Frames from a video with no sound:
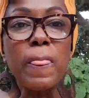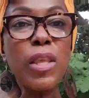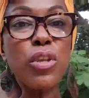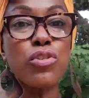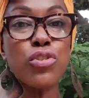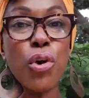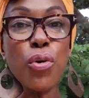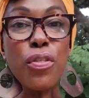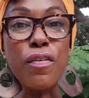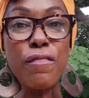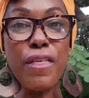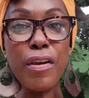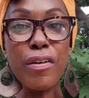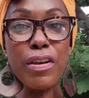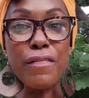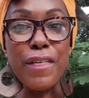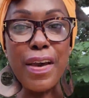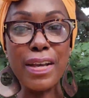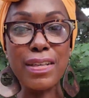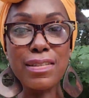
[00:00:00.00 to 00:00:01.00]
So the
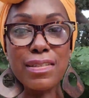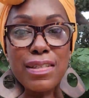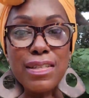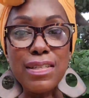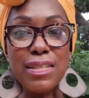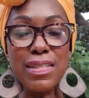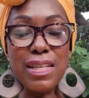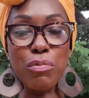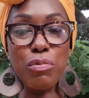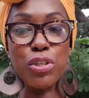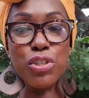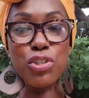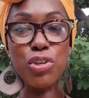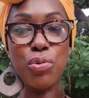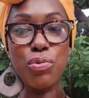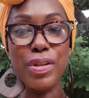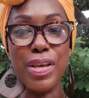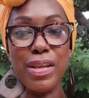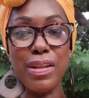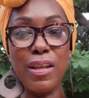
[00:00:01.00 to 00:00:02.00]
very vaccines that were
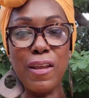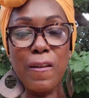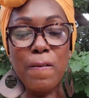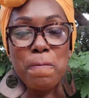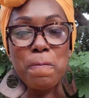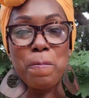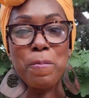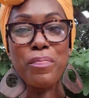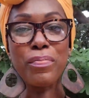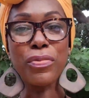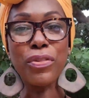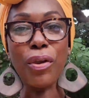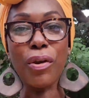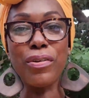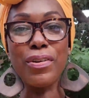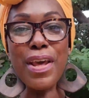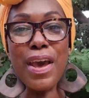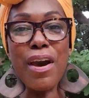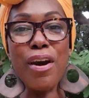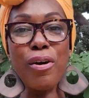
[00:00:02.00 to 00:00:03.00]
donated
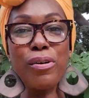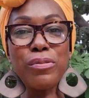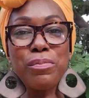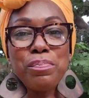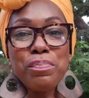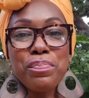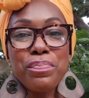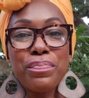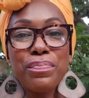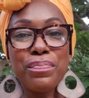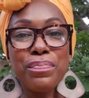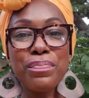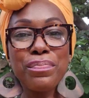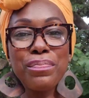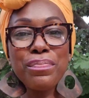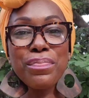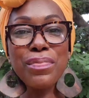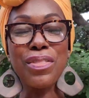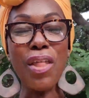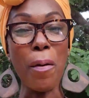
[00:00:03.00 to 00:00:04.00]
are now
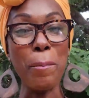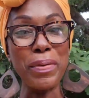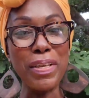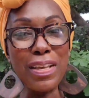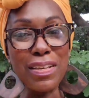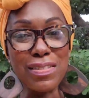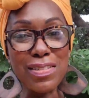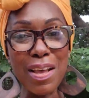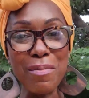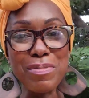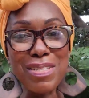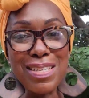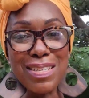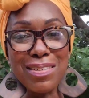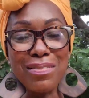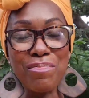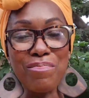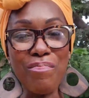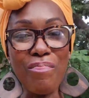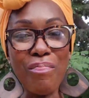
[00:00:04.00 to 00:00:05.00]
not being accepted.
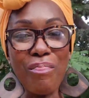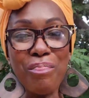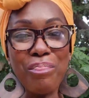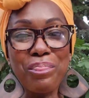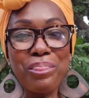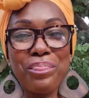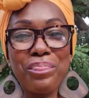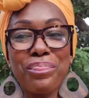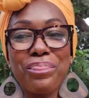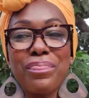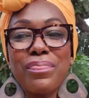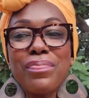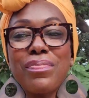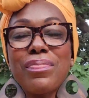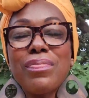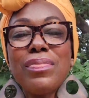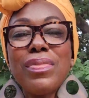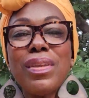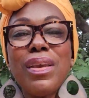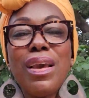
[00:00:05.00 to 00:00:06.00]

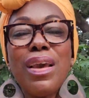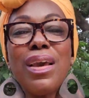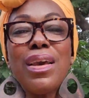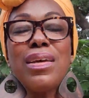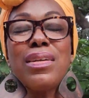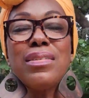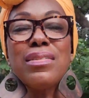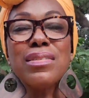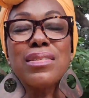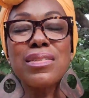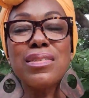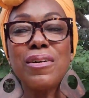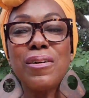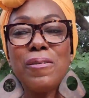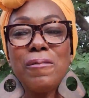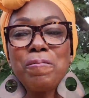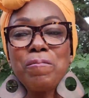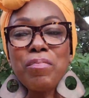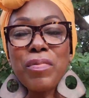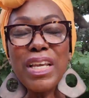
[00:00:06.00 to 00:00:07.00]
And
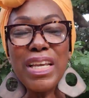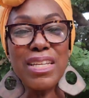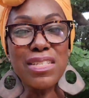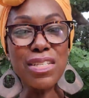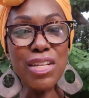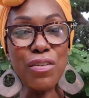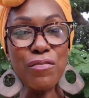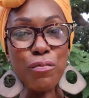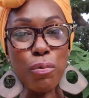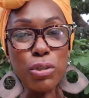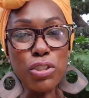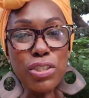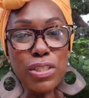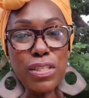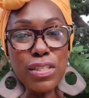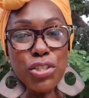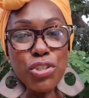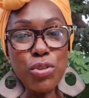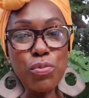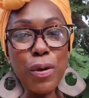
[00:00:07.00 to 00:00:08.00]
it is an
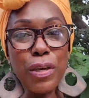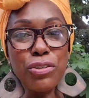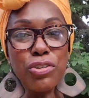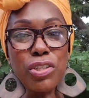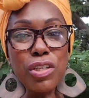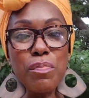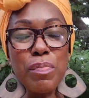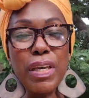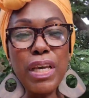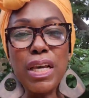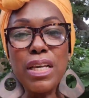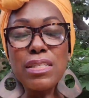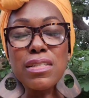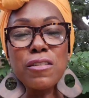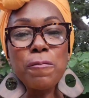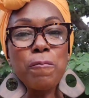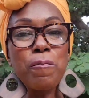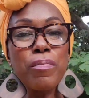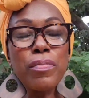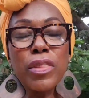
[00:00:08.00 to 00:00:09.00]
unfortunate situation,
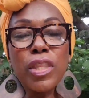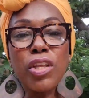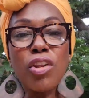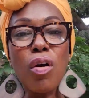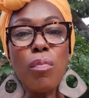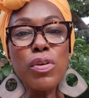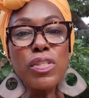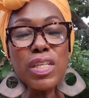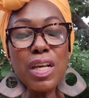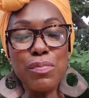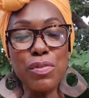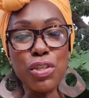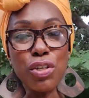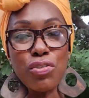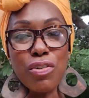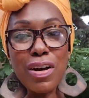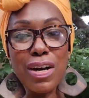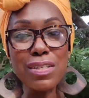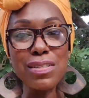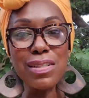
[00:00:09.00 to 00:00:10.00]
because it almost comes
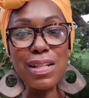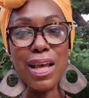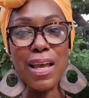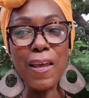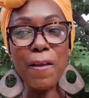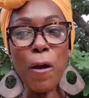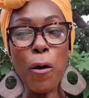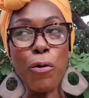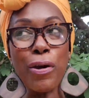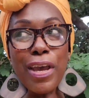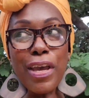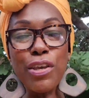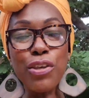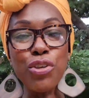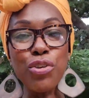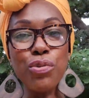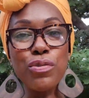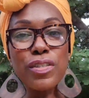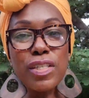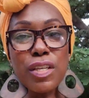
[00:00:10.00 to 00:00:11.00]
across like, okay,
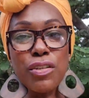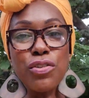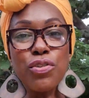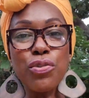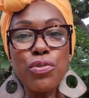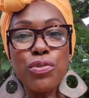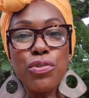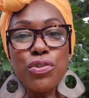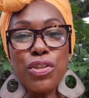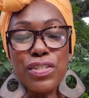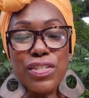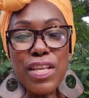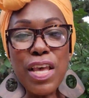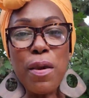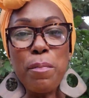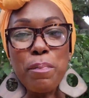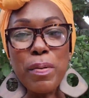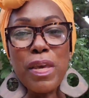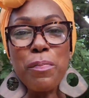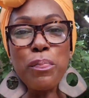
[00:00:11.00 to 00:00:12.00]
you the
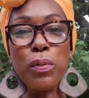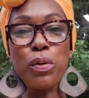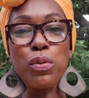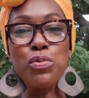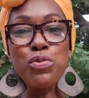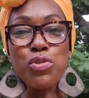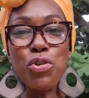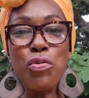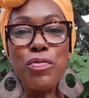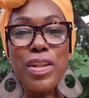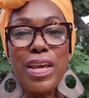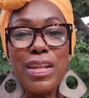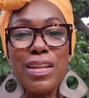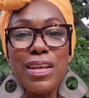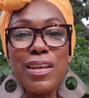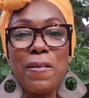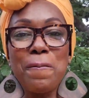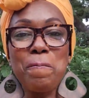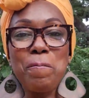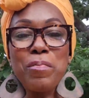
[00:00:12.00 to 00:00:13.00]
same people who
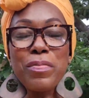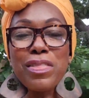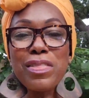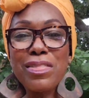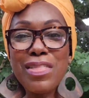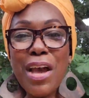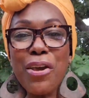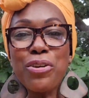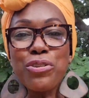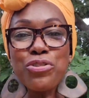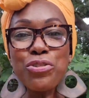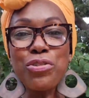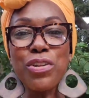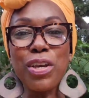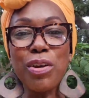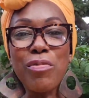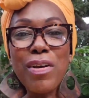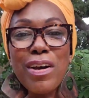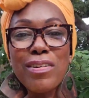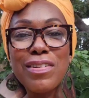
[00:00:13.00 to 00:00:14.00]
donated, now you're
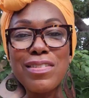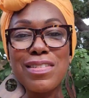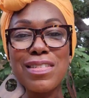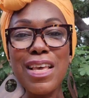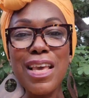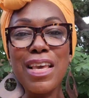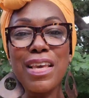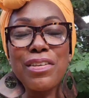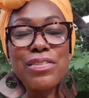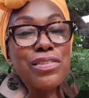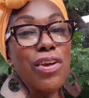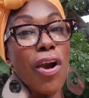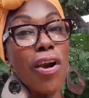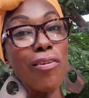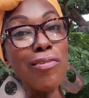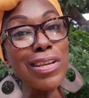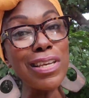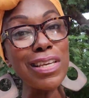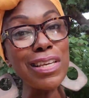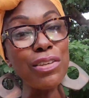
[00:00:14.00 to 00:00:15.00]
turning around and saying,
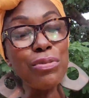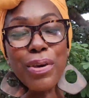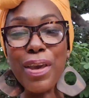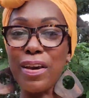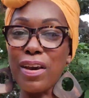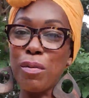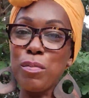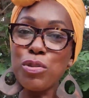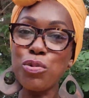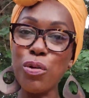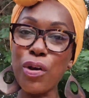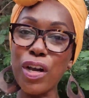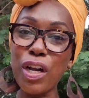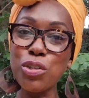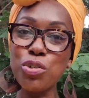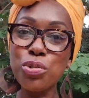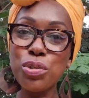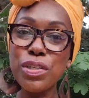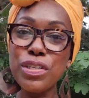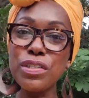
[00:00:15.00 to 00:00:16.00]
sorry, you can't come into our
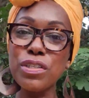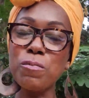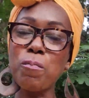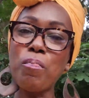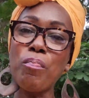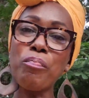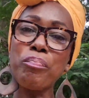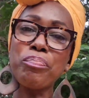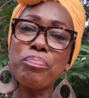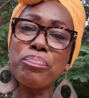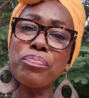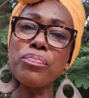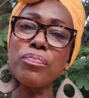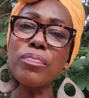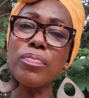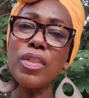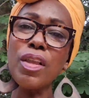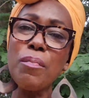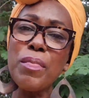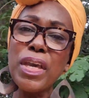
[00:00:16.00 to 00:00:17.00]
countries
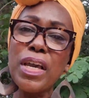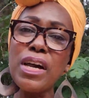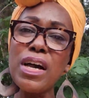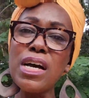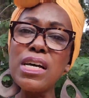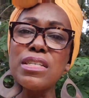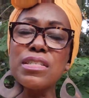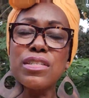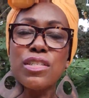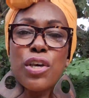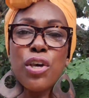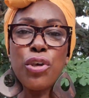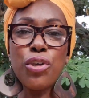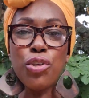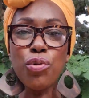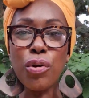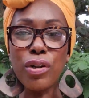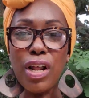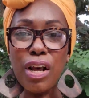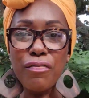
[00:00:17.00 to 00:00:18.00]
because
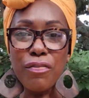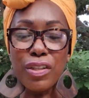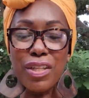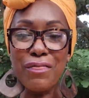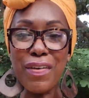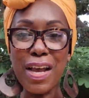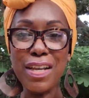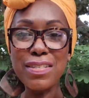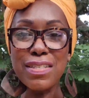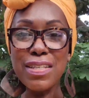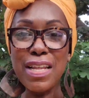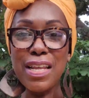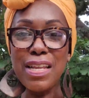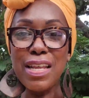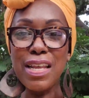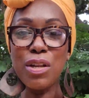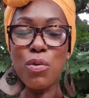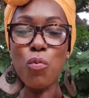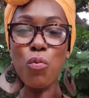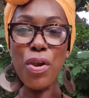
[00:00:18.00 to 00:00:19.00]
you are not fully
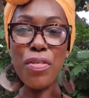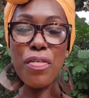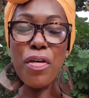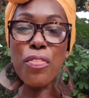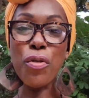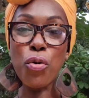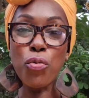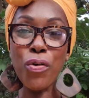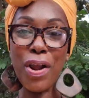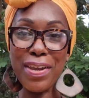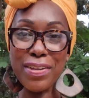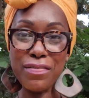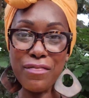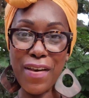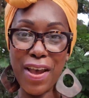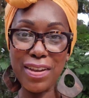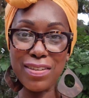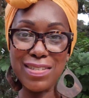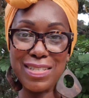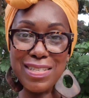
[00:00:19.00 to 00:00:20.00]
vaccinated with the right
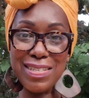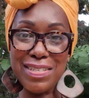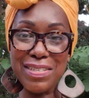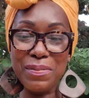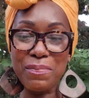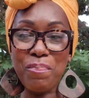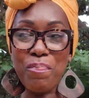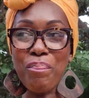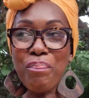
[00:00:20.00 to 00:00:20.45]
vaccine.